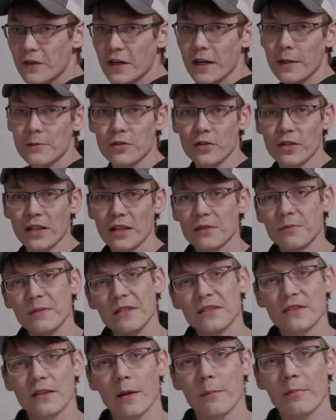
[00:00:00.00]
frame, so it gives me
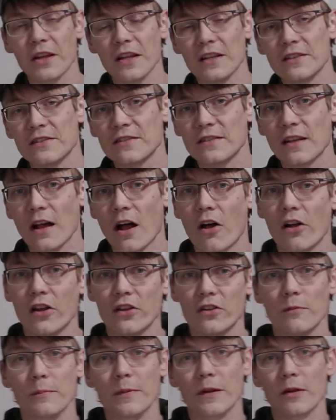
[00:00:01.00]
something
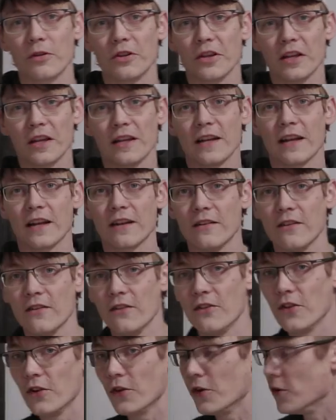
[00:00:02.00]
solid to be able to connect
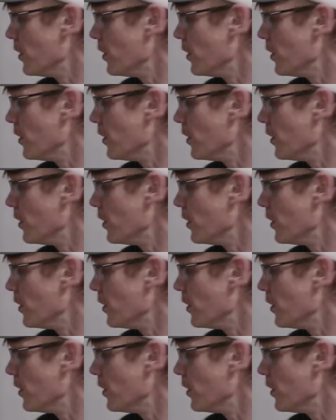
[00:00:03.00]
into.